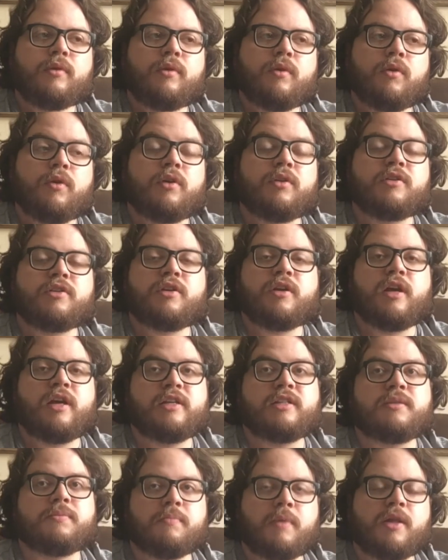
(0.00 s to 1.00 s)
or the,
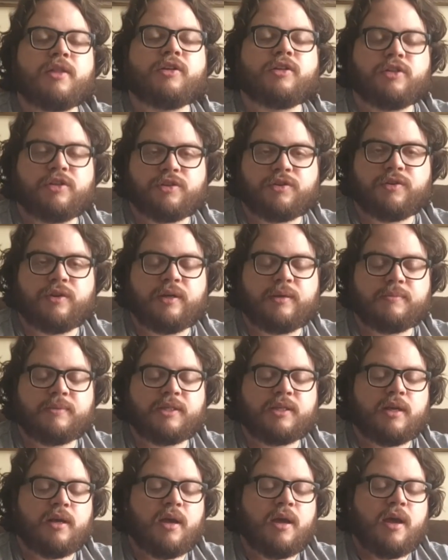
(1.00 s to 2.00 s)
his mother's
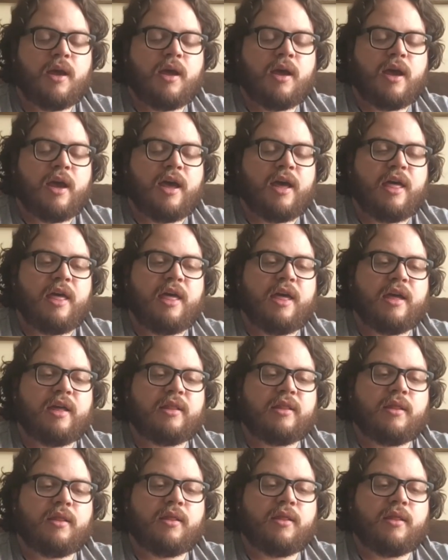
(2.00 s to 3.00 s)
screams.
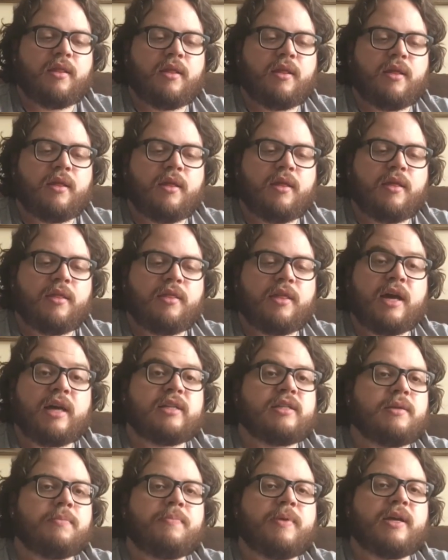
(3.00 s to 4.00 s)
And
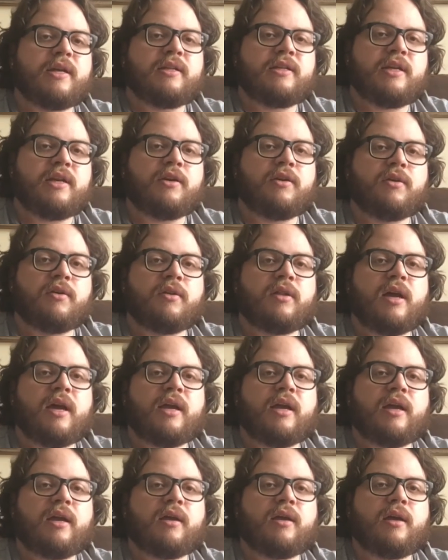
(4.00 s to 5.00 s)
that's a big deal.
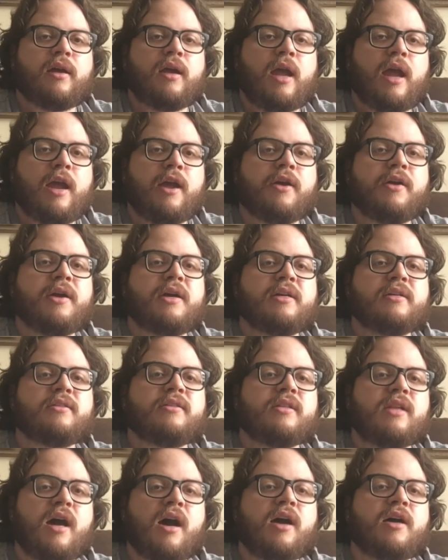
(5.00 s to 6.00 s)
Like, Harry
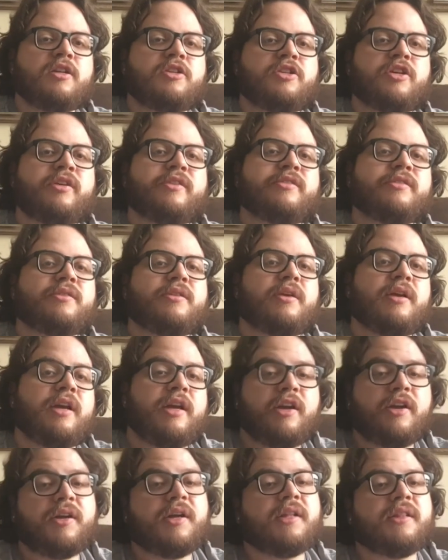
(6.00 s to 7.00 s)
is not just
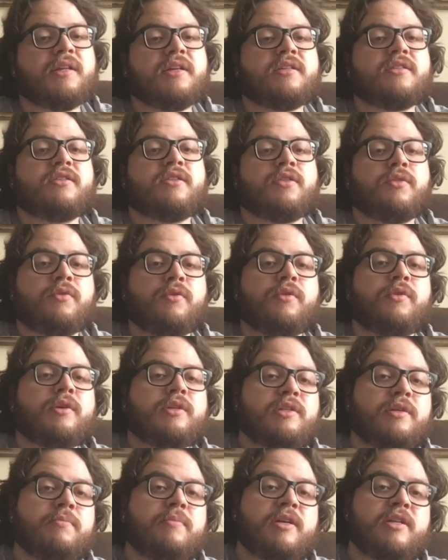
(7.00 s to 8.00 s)
hearing this through a
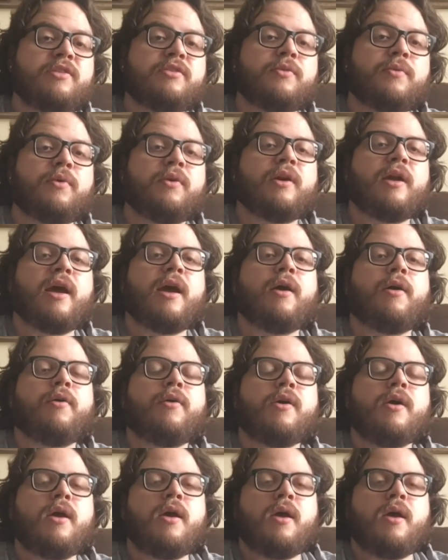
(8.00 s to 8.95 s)
Dementor now,